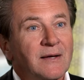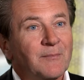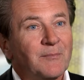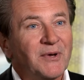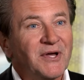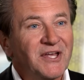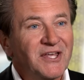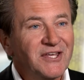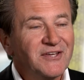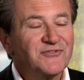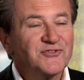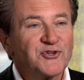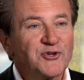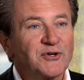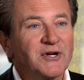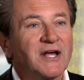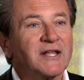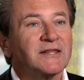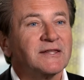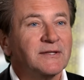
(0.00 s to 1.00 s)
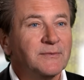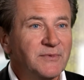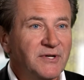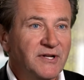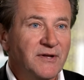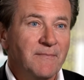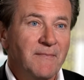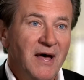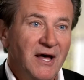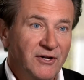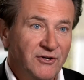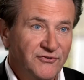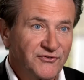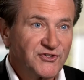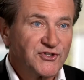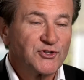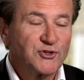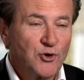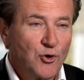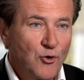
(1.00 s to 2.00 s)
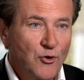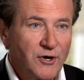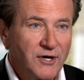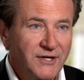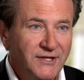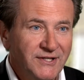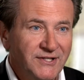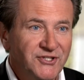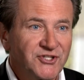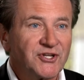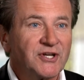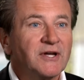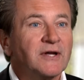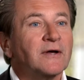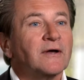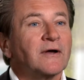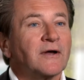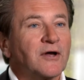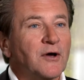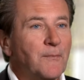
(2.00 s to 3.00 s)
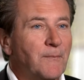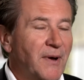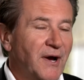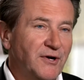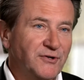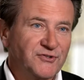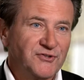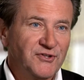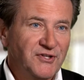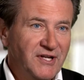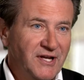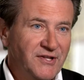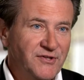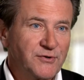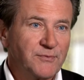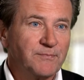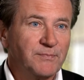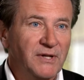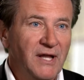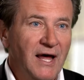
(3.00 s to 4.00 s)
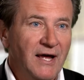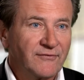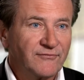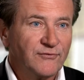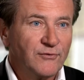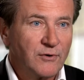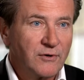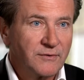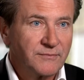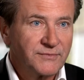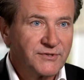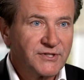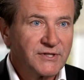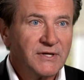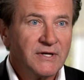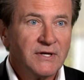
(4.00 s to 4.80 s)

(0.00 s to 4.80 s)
but it gives you an unlimited amount of storage compared to the other platforms.